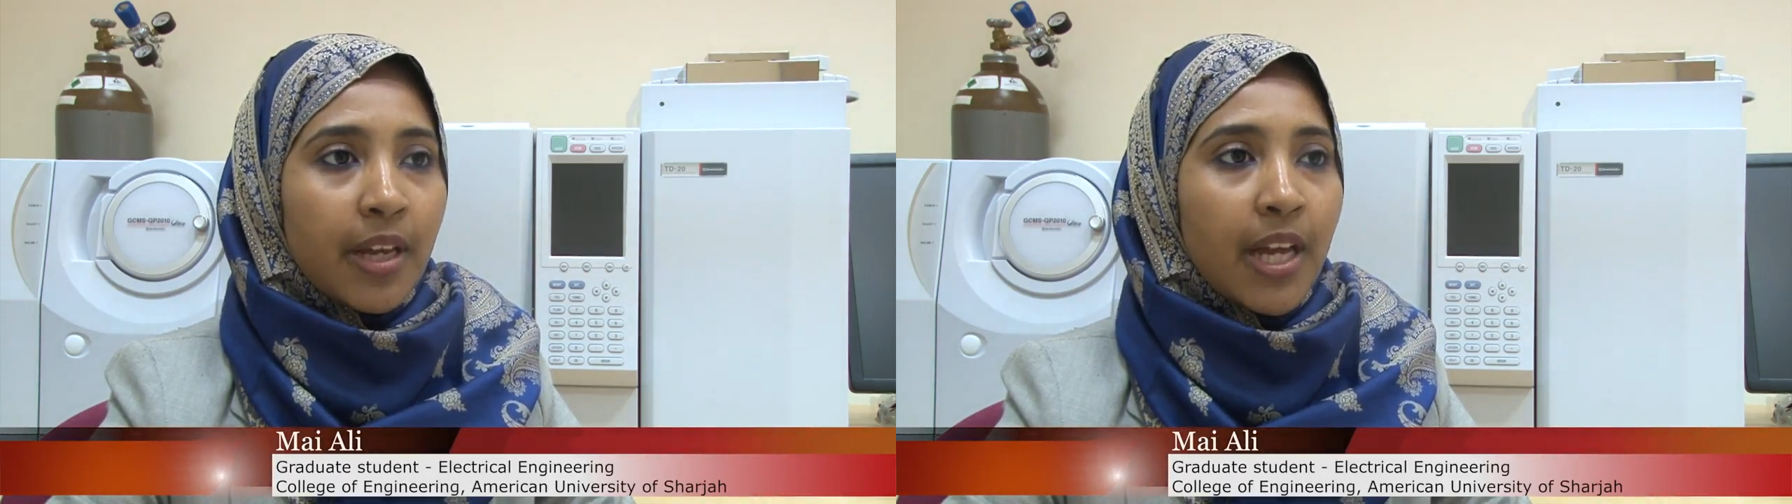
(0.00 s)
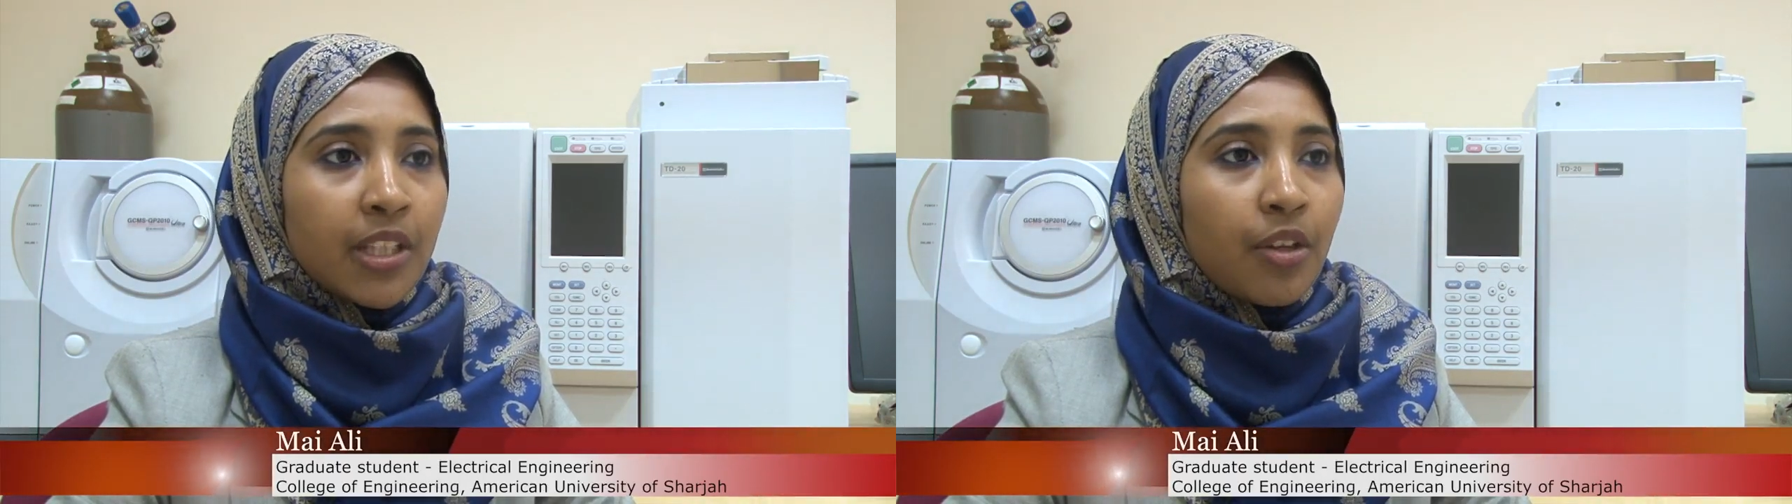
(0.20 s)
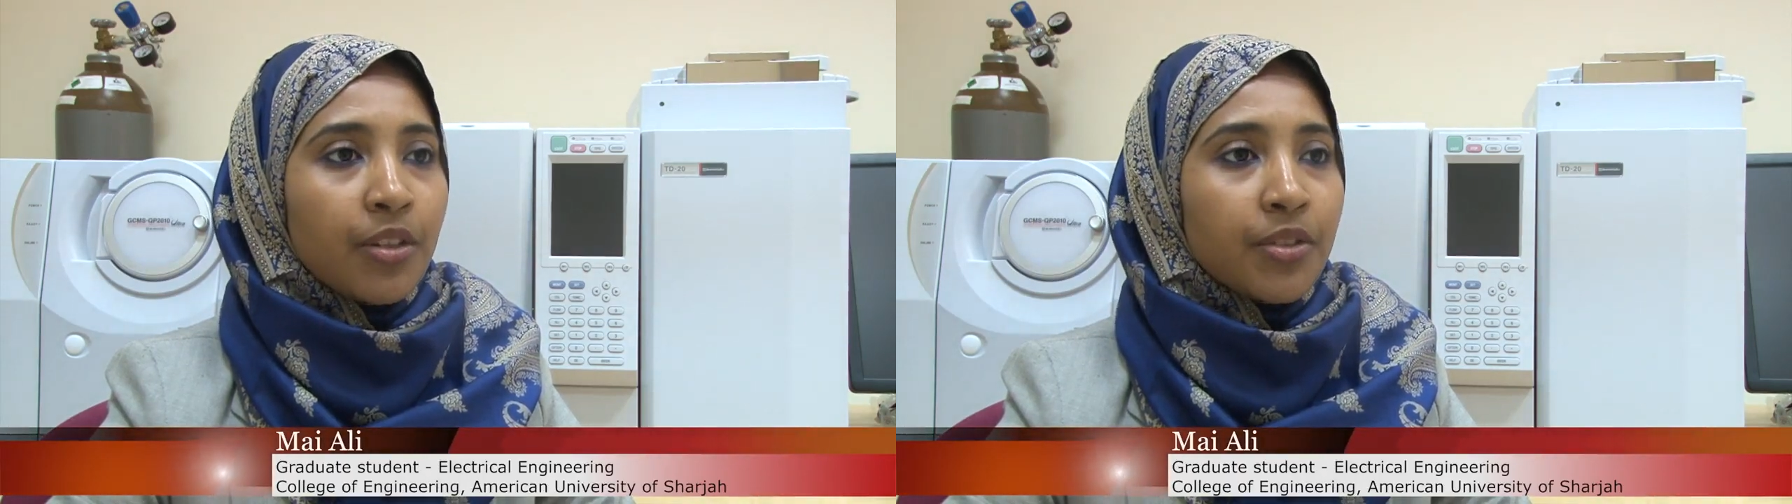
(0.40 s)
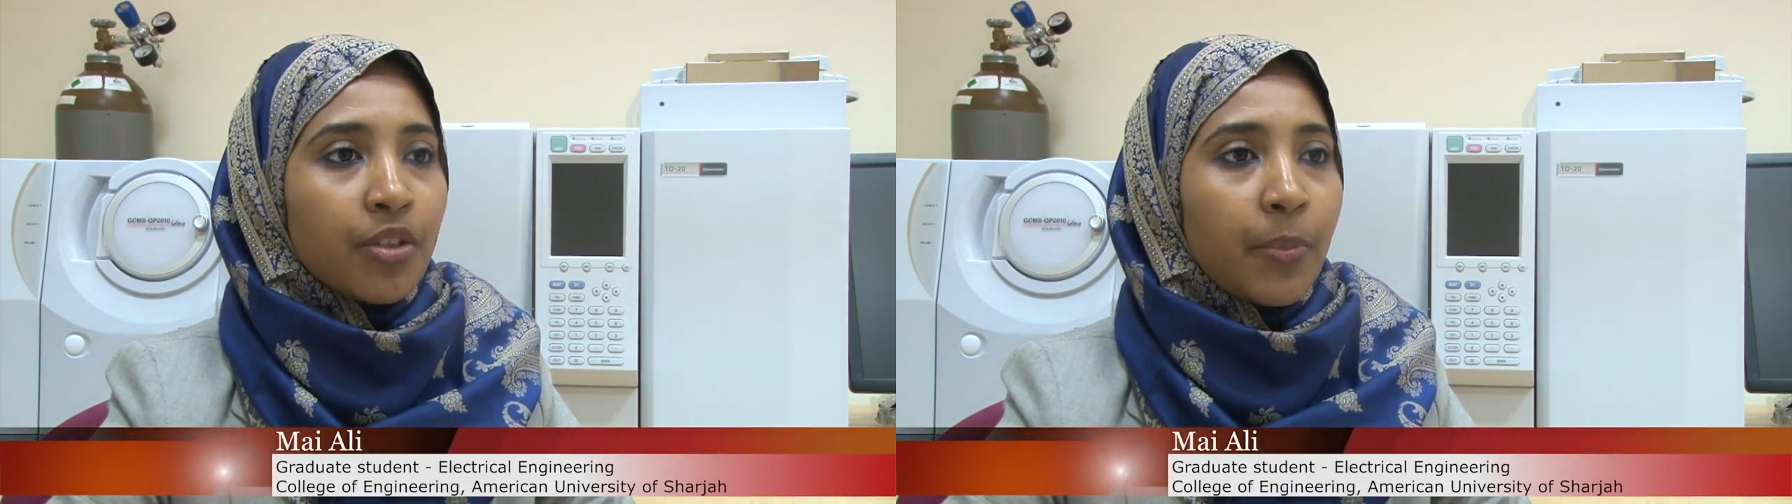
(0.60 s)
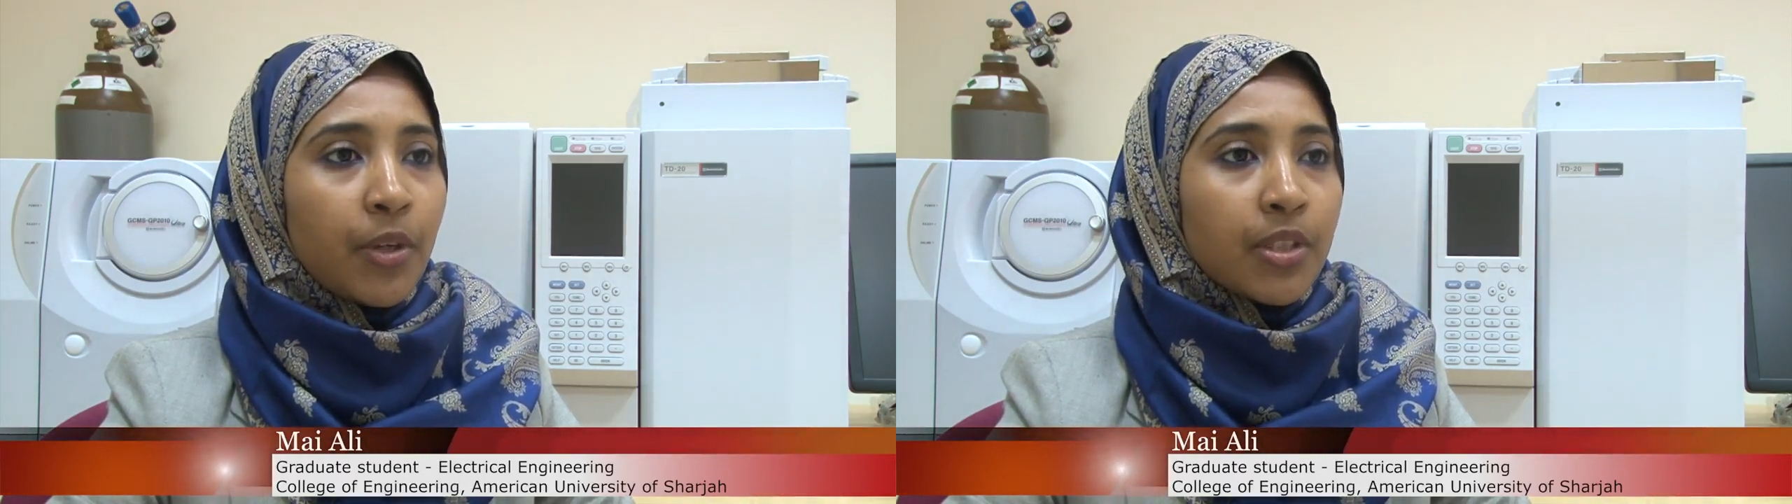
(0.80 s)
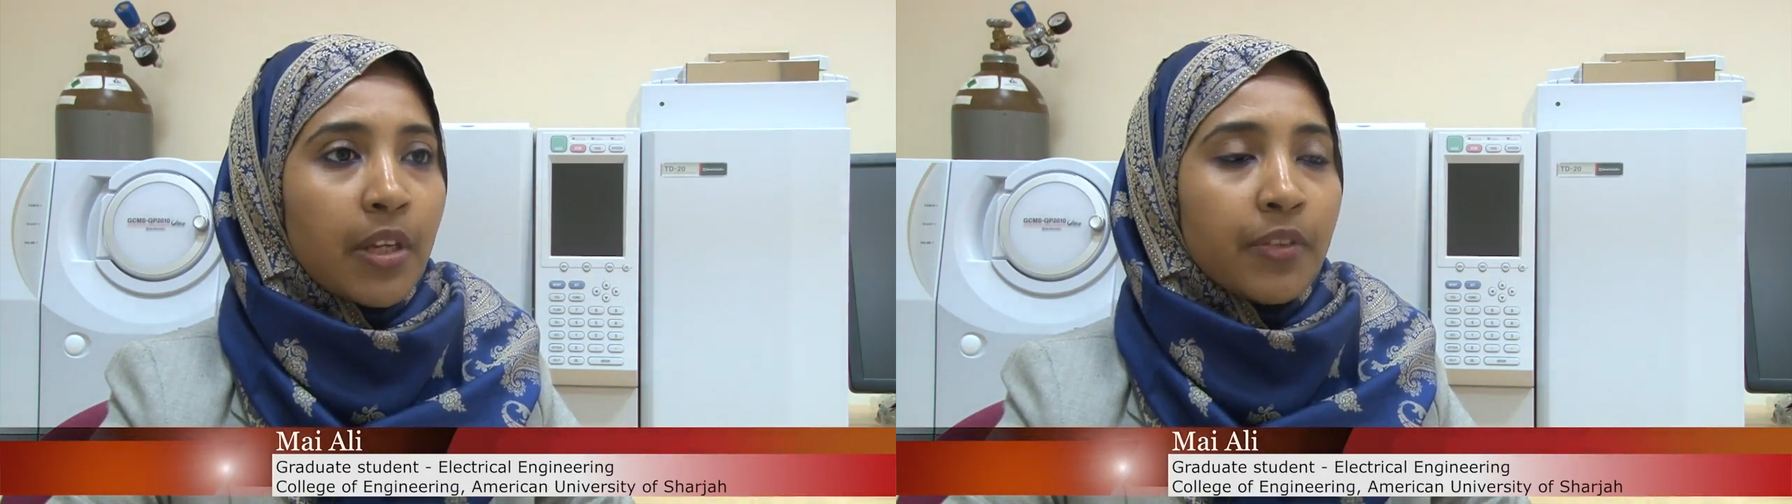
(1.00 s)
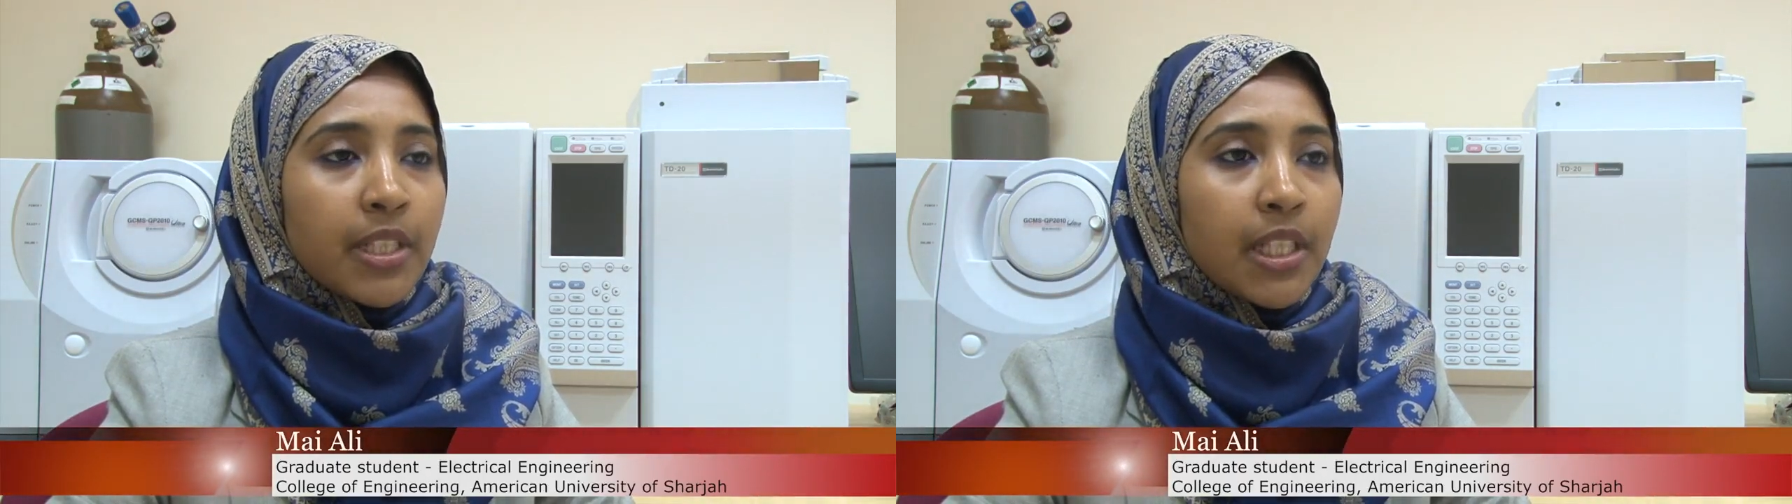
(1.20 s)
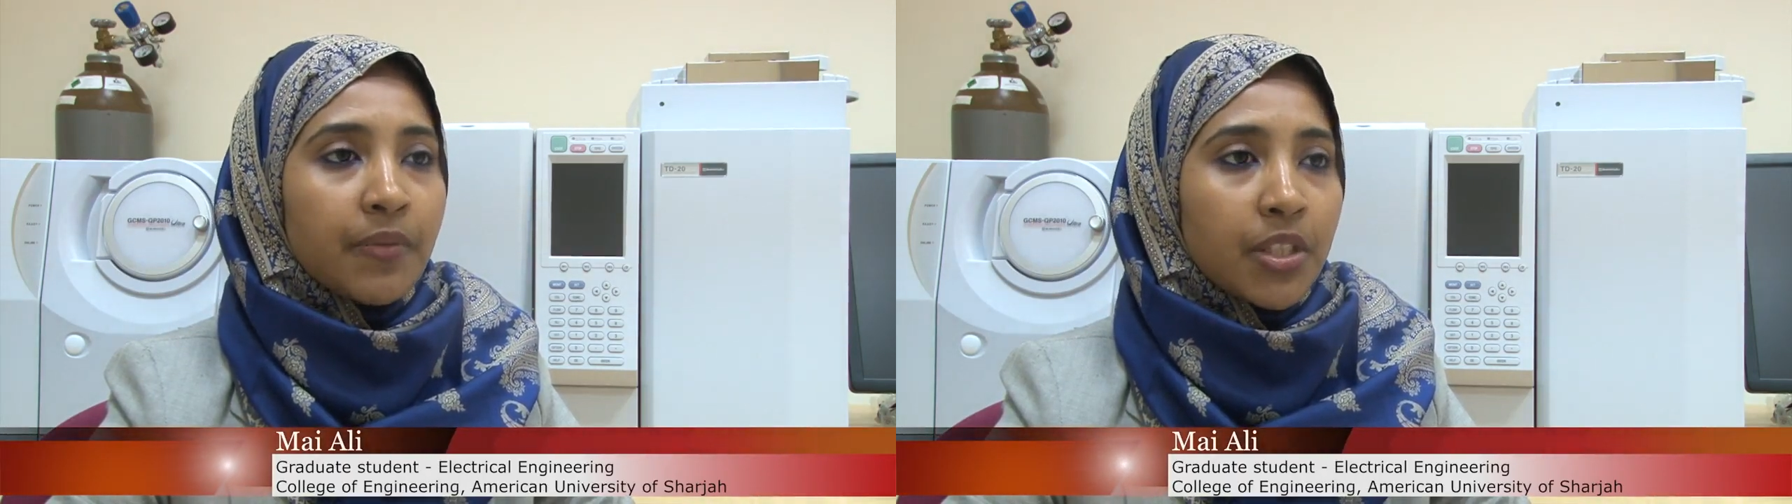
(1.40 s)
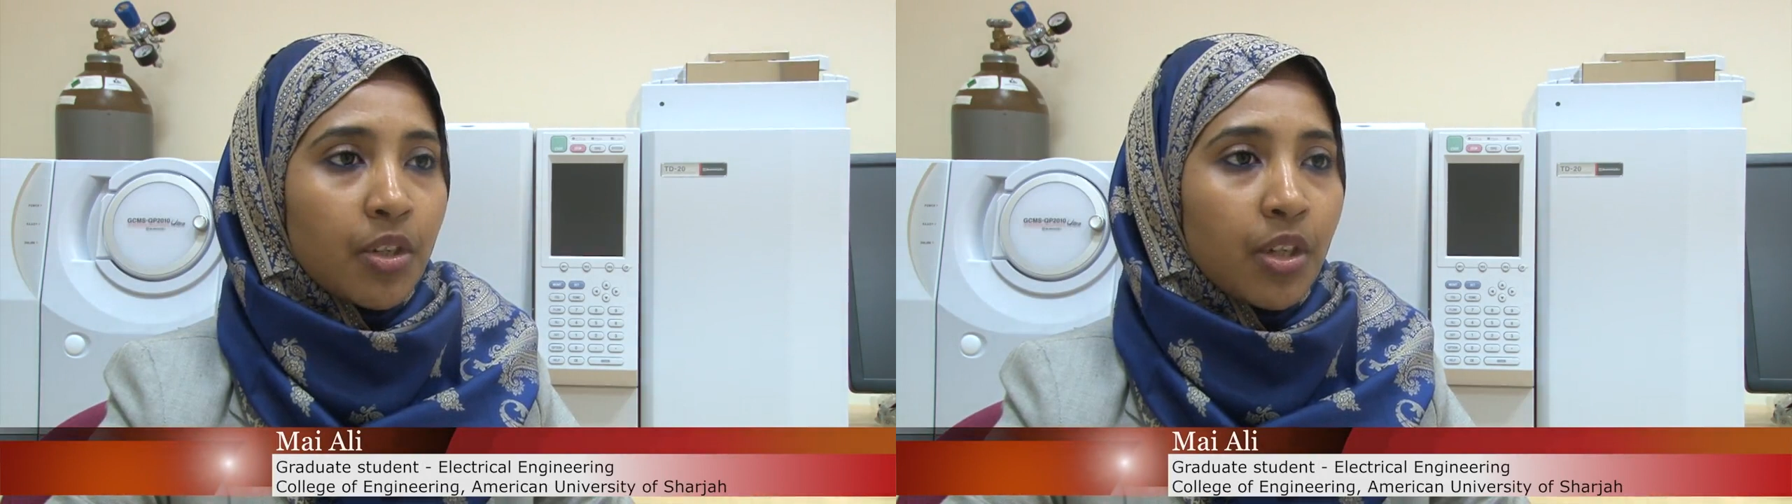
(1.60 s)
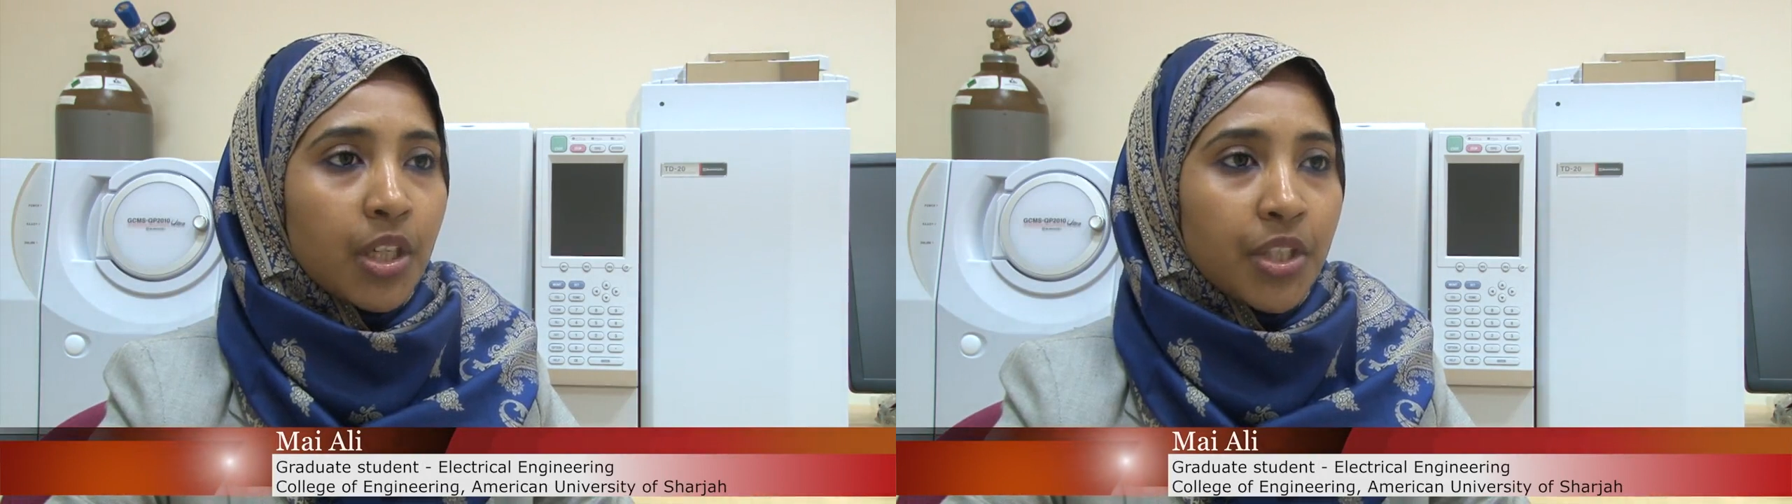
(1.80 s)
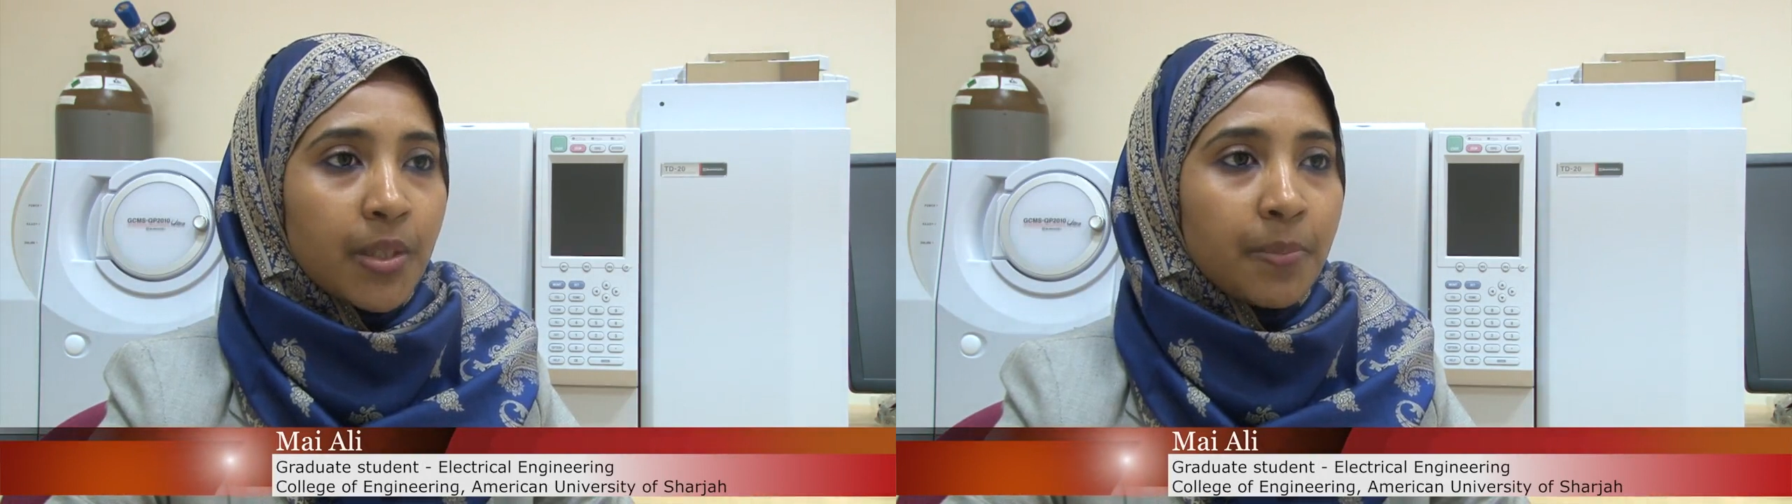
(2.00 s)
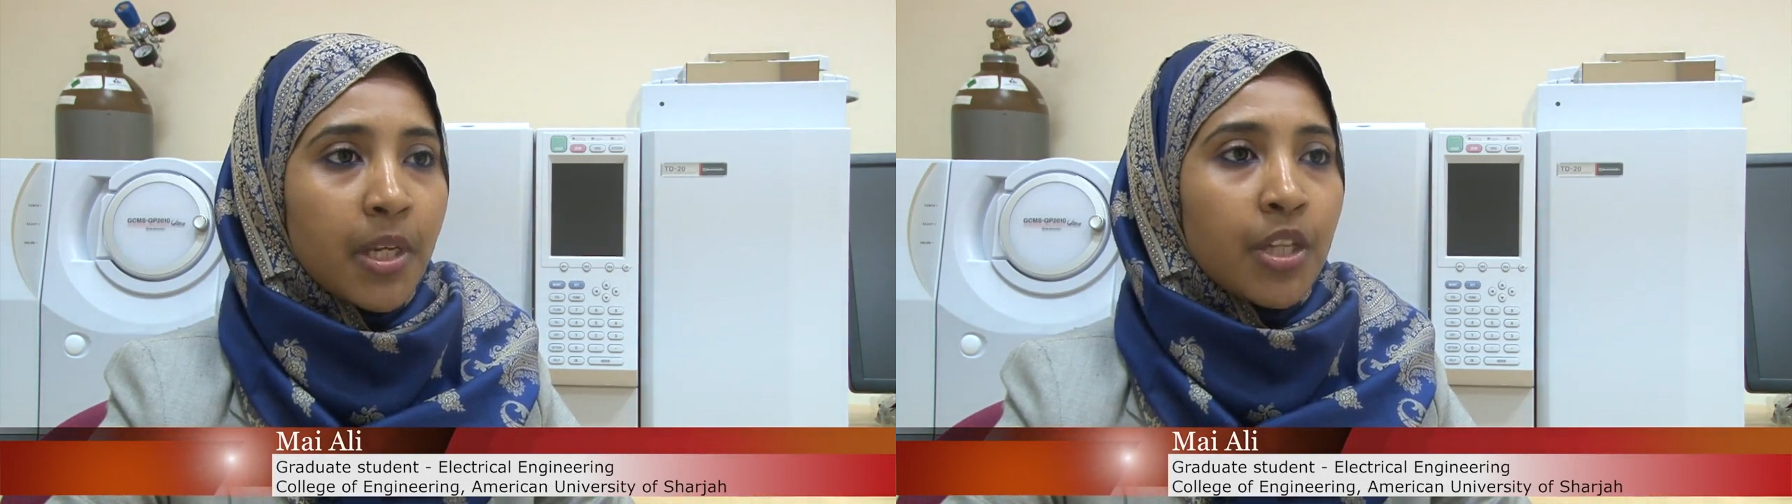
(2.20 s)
and also because I've received a scholarship